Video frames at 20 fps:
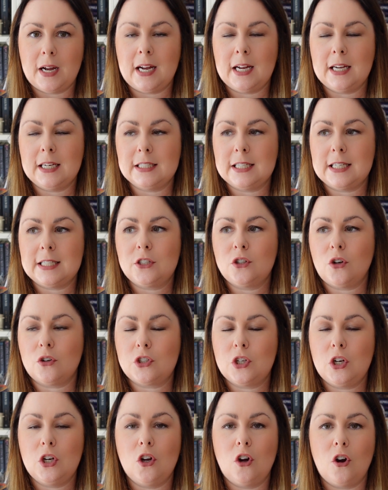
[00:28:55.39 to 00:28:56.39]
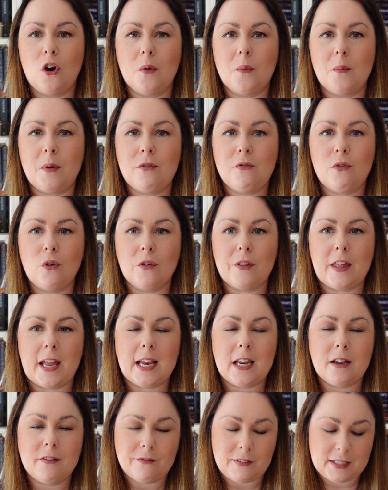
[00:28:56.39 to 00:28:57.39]
and it's not too long before they
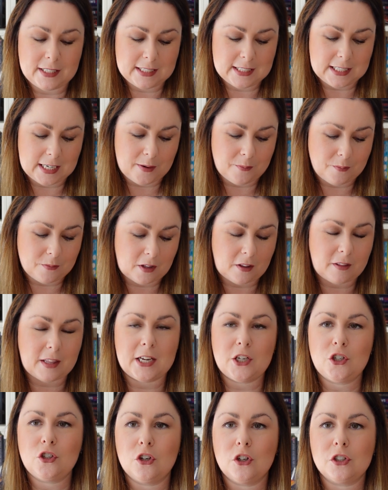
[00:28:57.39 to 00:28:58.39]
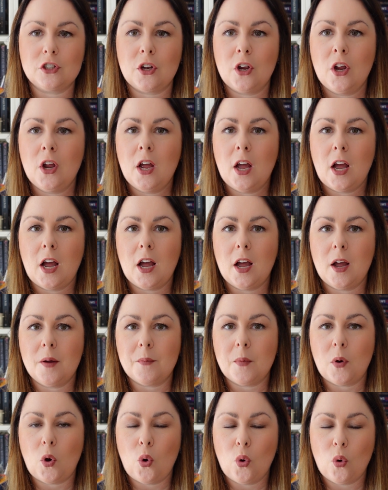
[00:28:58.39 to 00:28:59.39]
convince him that they should
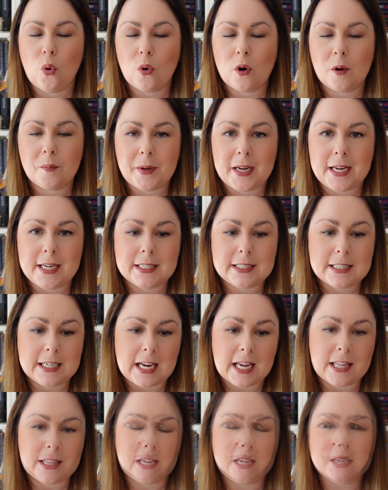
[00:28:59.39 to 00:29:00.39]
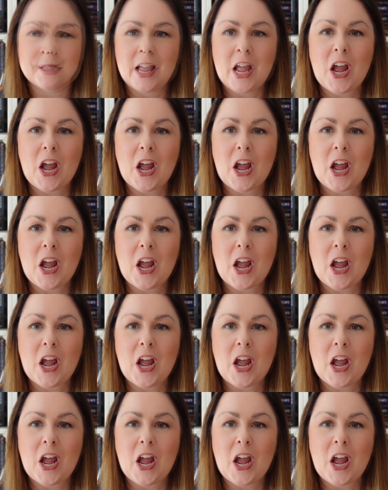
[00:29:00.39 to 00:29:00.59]
all be together.